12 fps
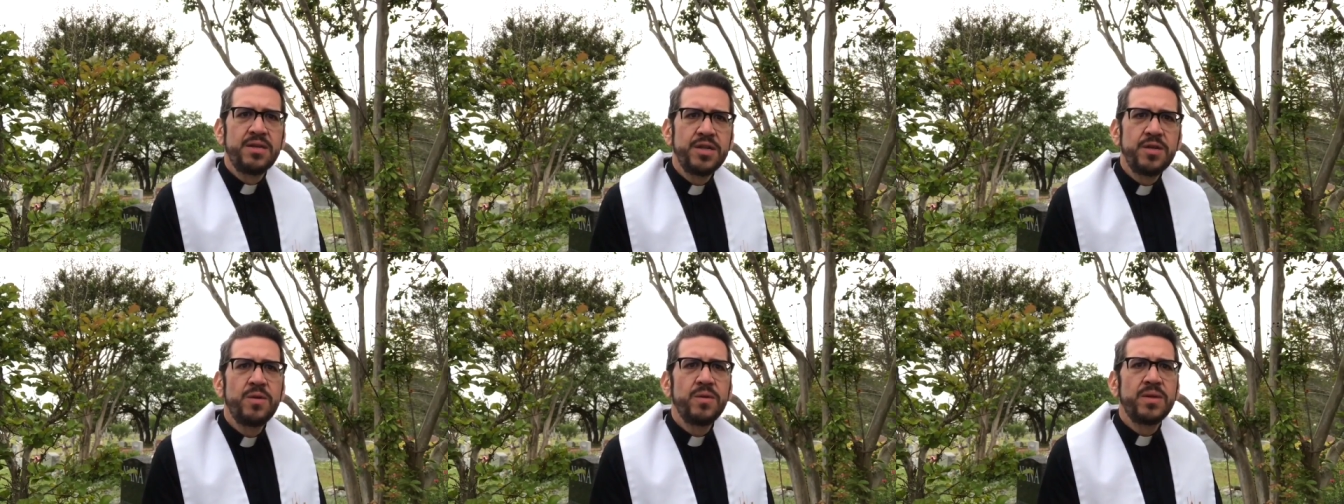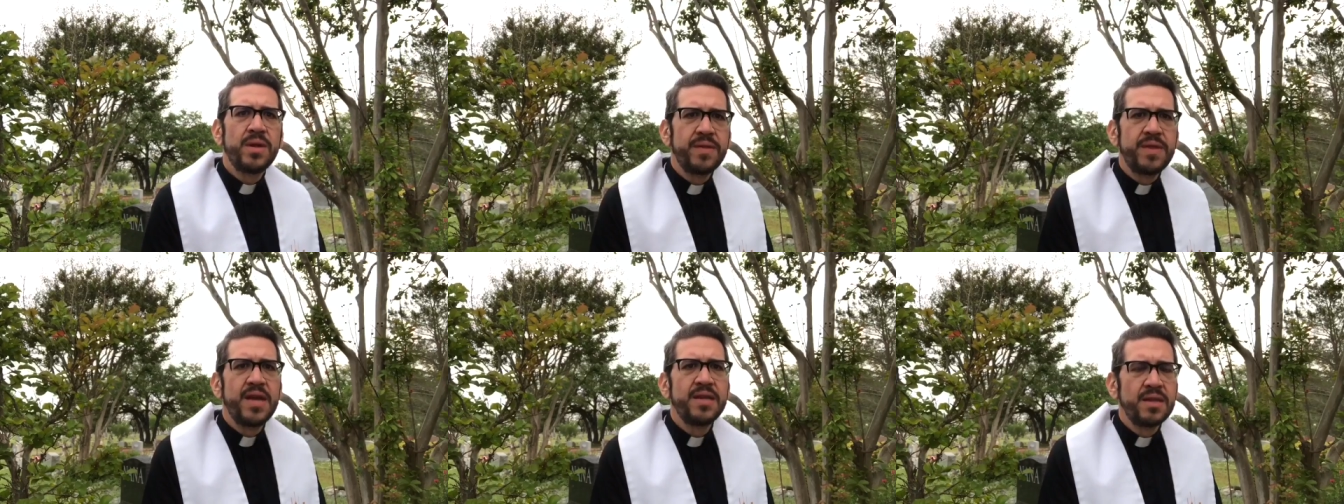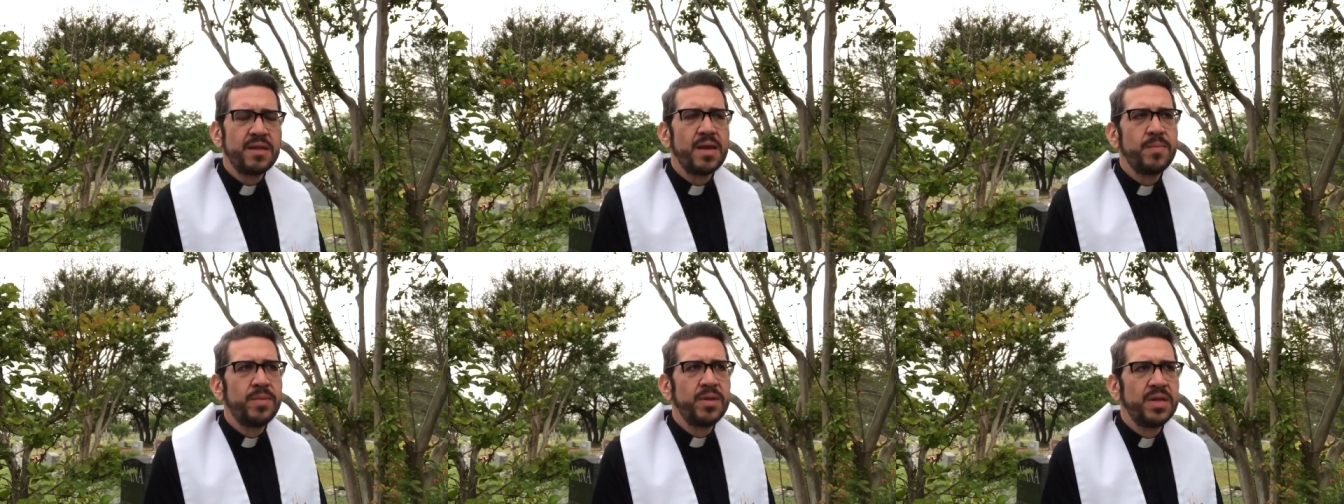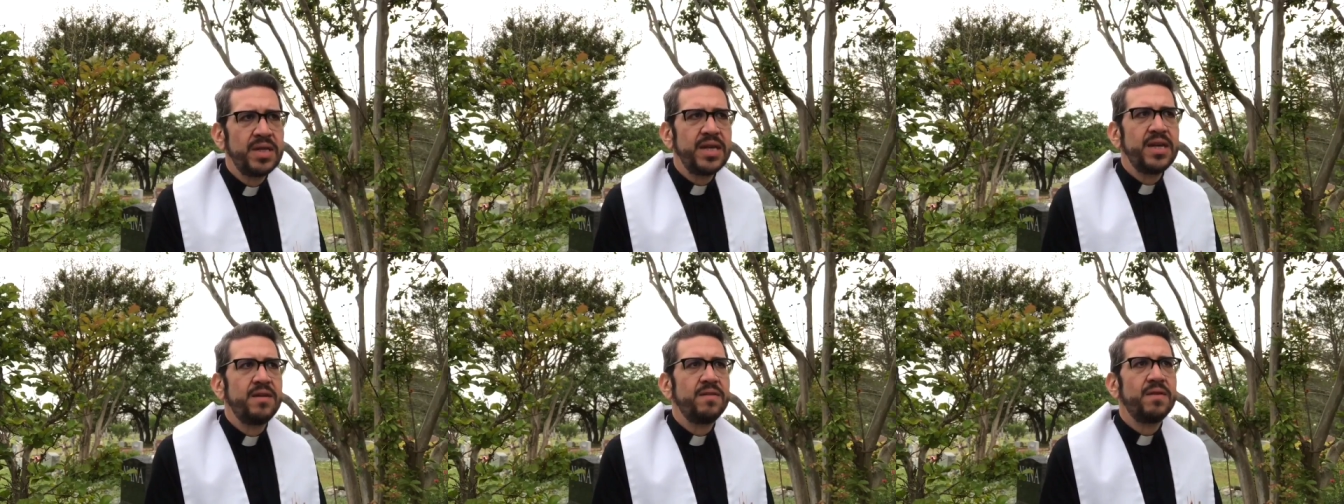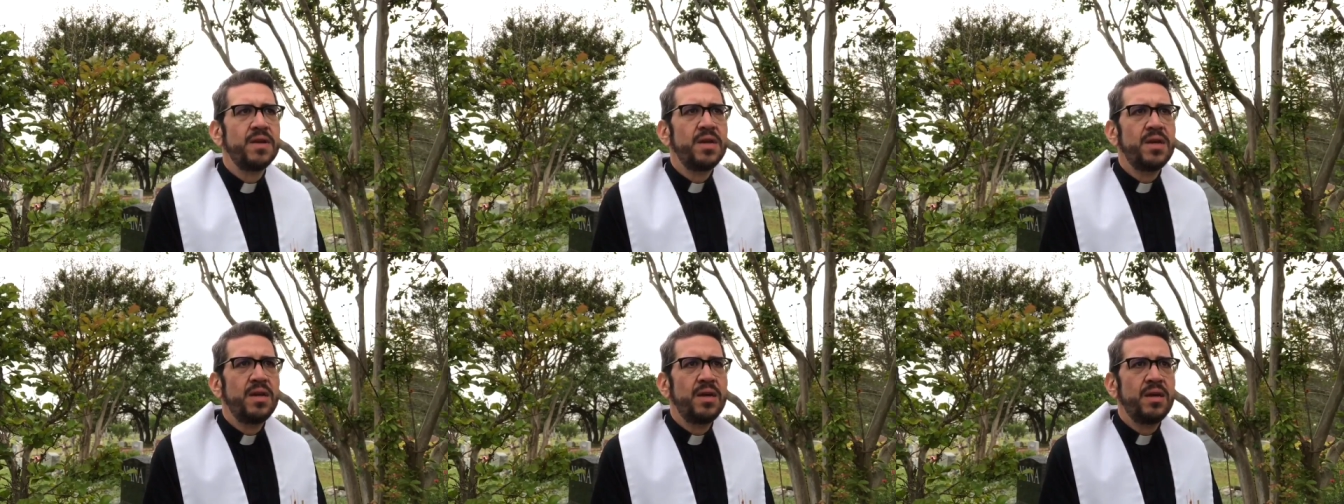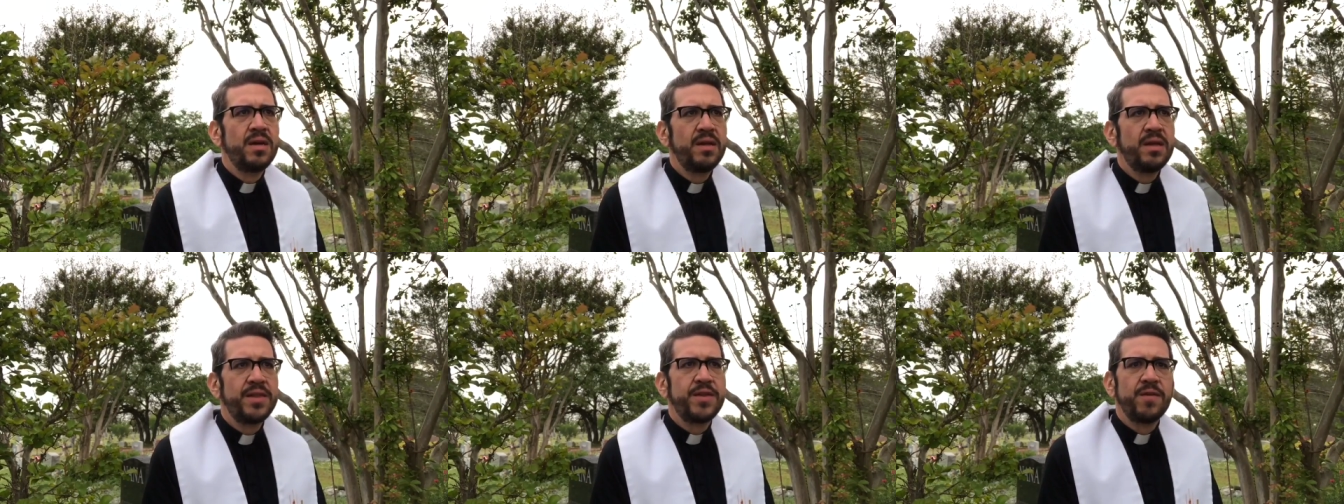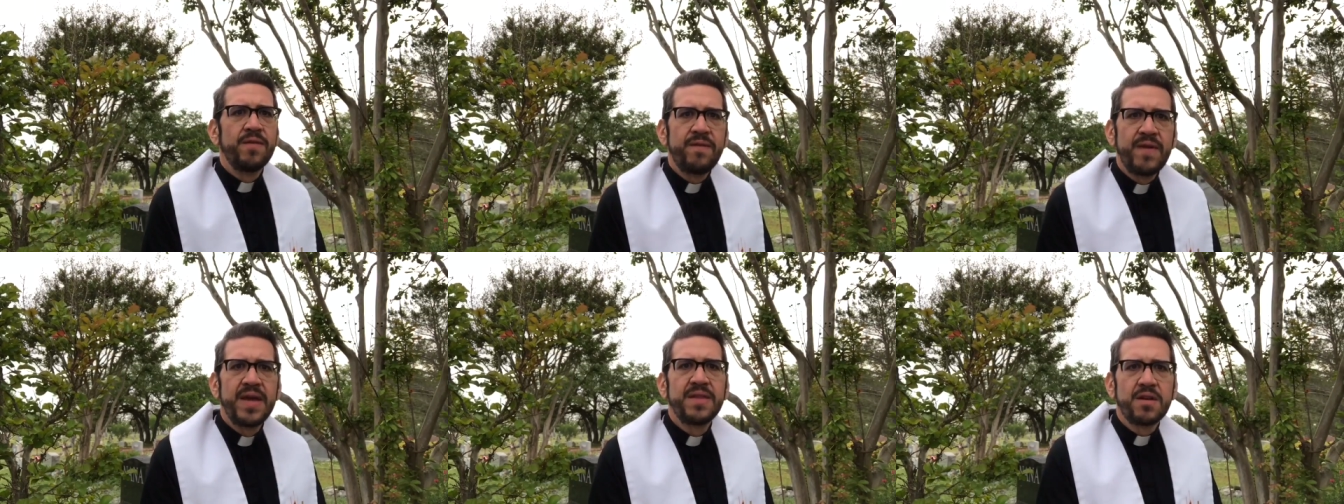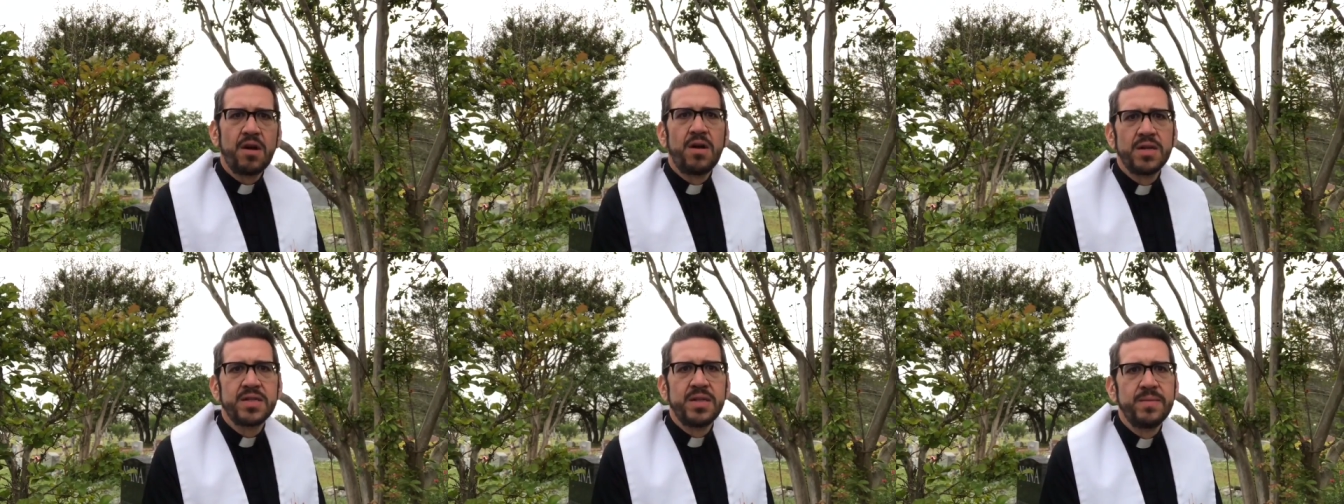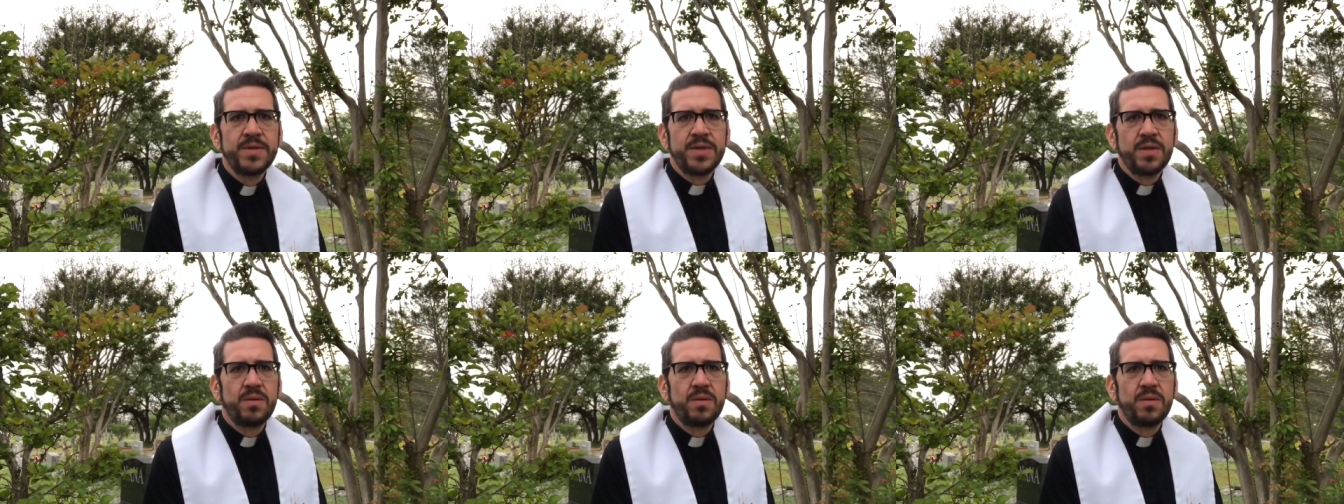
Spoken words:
do the thing that they believe that their faith calls them to.